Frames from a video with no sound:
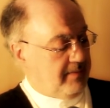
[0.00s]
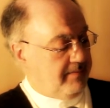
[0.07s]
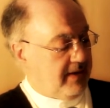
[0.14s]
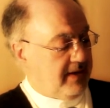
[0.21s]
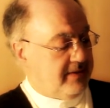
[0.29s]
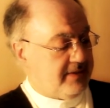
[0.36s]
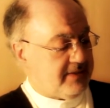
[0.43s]

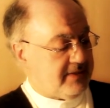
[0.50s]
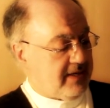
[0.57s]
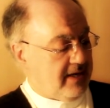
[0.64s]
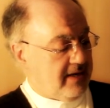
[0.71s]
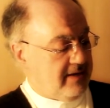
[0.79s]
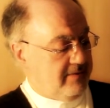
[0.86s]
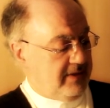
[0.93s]
By the
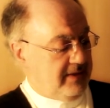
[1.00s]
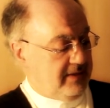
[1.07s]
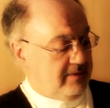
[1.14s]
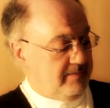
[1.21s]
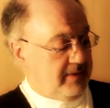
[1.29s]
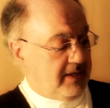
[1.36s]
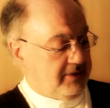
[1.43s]
star when
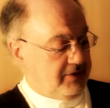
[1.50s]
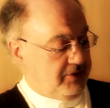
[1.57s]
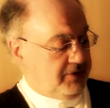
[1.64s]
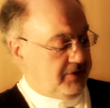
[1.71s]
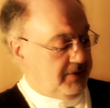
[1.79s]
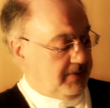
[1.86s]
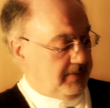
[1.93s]
it
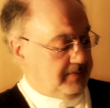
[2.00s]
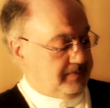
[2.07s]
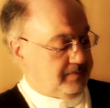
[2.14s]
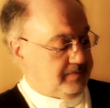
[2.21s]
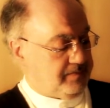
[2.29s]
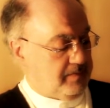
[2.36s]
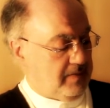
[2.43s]
plunged,
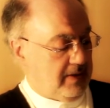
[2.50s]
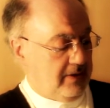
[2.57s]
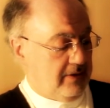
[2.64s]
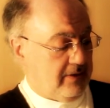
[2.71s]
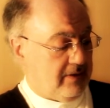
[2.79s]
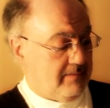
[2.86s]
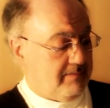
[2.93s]

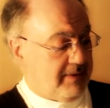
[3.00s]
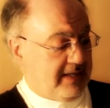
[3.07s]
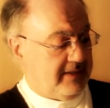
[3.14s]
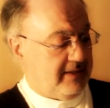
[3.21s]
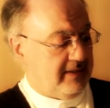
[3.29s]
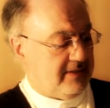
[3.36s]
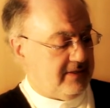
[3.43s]
your
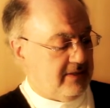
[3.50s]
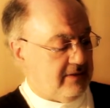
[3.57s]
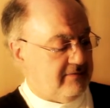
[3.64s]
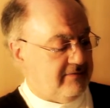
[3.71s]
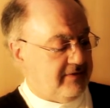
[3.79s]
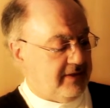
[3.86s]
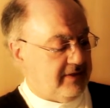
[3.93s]
companion has
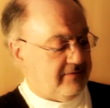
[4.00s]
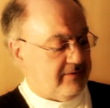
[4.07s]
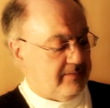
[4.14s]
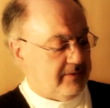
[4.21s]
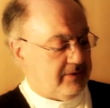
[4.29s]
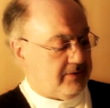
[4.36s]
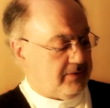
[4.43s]
not veered
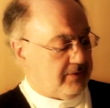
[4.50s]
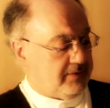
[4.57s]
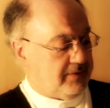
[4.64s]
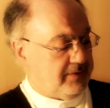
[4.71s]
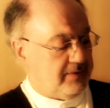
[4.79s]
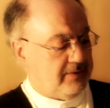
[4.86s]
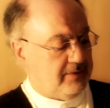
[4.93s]
from the
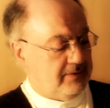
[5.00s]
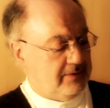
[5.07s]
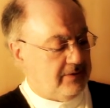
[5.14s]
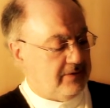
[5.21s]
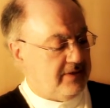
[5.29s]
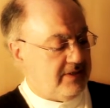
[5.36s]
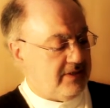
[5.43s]
truth,
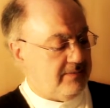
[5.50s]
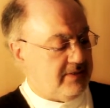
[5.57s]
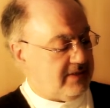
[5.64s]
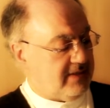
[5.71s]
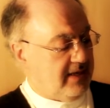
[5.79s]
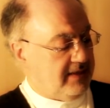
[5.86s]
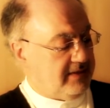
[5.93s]
nor is he
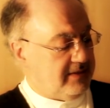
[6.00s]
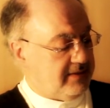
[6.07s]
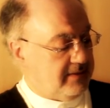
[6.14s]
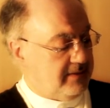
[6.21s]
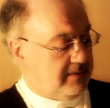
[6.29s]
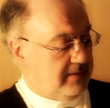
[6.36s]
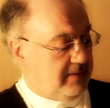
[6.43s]
misguided,